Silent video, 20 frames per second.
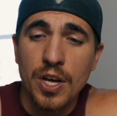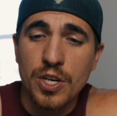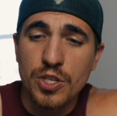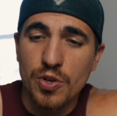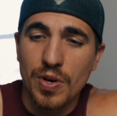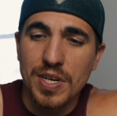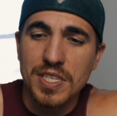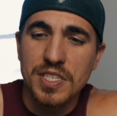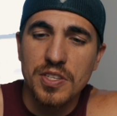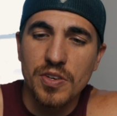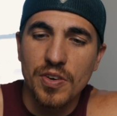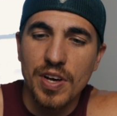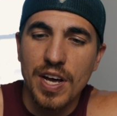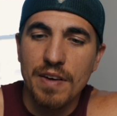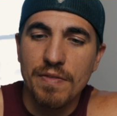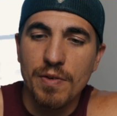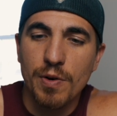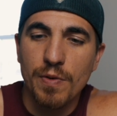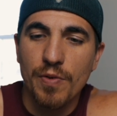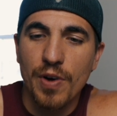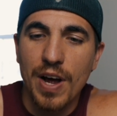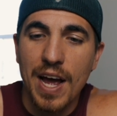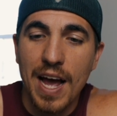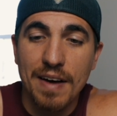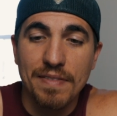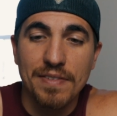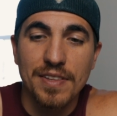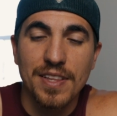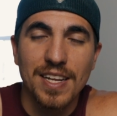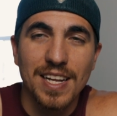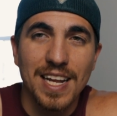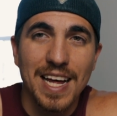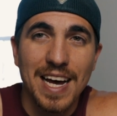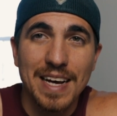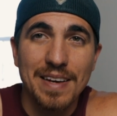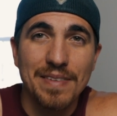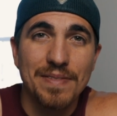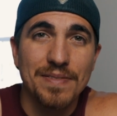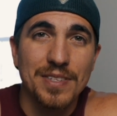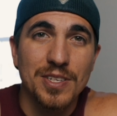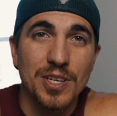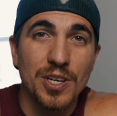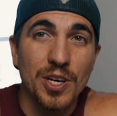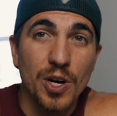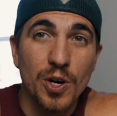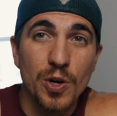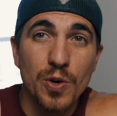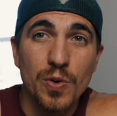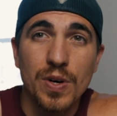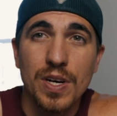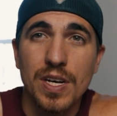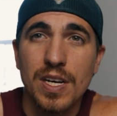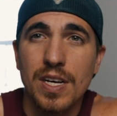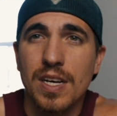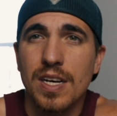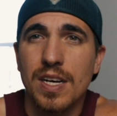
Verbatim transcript: so I still have over half of the life to go,